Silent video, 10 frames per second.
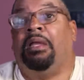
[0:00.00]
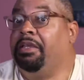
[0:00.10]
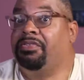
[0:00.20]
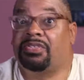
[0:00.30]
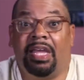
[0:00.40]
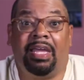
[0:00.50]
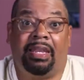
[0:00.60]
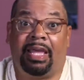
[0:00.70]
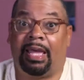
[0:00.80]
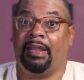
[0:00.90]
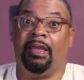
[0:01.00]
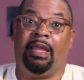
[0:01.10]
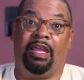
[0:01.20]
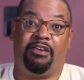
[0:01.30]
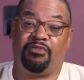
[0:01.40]
He's saying that
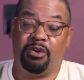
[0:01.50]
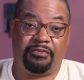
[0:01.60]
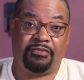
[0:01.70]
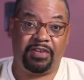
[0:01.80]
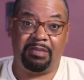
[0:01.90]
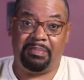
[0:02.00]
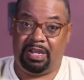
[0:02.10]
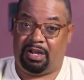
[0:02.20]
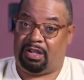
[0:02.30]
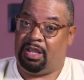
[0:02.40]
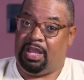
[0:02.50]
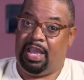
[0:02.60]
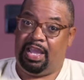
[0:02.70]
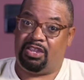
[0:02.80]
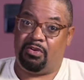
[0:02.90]
if you're a female
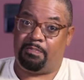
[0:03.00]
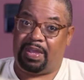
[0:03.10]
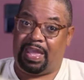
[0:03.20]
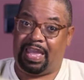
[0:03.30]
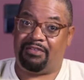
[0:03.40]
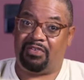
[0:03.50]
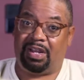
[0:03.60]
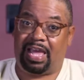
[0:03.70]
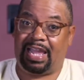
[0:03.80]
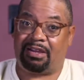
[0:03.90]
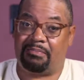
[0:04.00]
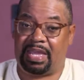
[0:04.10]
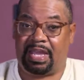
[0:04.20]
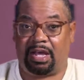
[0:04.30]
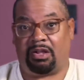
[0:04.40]
and you're behaving like a
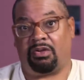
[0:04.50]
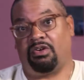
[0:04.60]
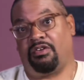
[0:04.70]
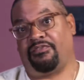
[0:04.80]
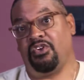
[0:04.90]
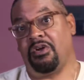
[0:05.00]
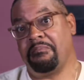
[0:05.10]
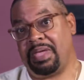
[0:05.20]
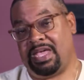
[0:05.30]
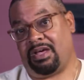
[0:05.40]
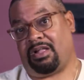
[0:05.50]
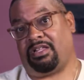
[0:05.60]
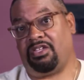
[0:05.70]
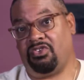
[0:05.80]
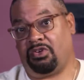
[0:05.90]
male, or if you're a
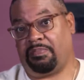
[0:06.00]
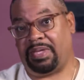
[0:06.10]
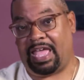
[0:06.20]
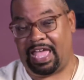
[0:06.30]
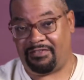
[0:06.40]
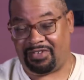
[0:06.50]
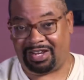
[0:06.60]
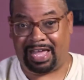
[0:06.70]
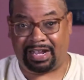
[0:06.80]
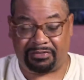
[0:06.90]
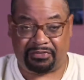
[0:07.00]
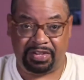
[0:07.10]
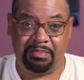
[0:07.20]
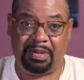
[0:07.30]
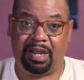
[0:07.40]
male and you're behaving like a
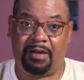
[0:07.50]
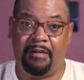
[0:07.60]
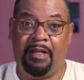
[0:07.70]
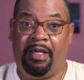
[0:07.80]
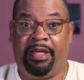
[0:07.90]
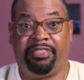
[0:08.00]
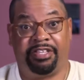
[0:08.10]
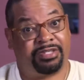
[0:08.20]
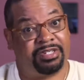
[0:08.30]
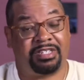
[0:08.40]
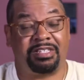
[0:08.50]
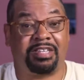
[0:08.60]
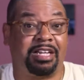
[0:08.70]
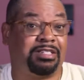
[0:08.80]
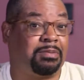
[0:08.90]
female, this is
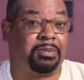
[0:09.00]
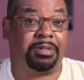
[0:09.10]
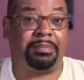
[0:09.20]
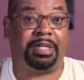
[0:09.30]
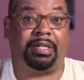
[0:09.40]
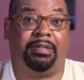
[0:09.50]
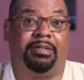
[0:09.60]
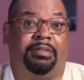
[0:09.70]
detestable to me.